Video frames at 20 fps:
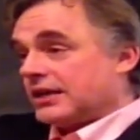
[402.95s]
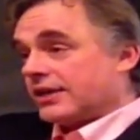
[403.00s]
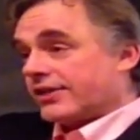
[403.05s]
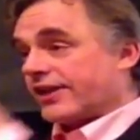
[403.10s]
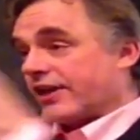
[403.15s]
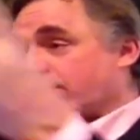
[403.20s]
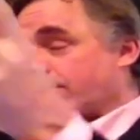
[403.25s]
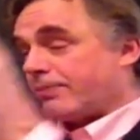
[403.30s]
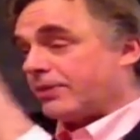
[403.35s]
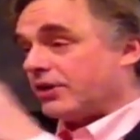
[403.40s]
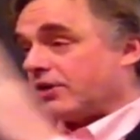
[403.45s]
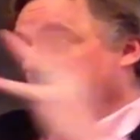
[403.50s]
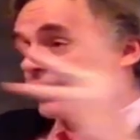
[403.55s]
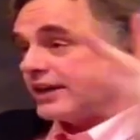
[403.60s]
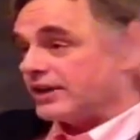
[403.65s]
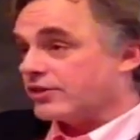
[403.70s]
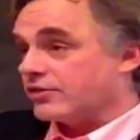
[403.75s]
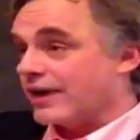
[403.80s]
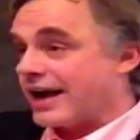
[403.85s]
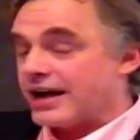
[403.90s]
therapeutic
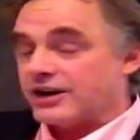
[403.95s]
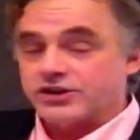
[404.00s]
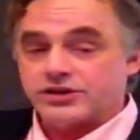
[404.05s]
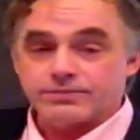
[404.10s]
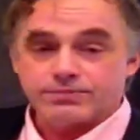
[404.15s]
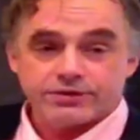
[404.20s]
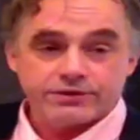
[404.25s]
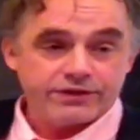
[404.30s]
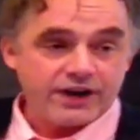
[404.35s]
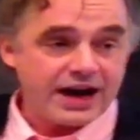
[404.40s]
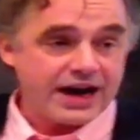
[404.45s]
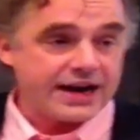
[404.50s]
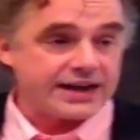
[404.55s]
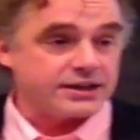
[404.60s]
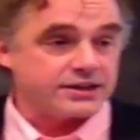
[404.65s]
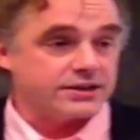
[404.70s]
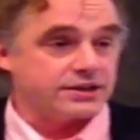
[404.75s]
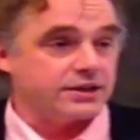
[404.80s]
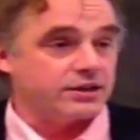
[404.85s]
interaction provides.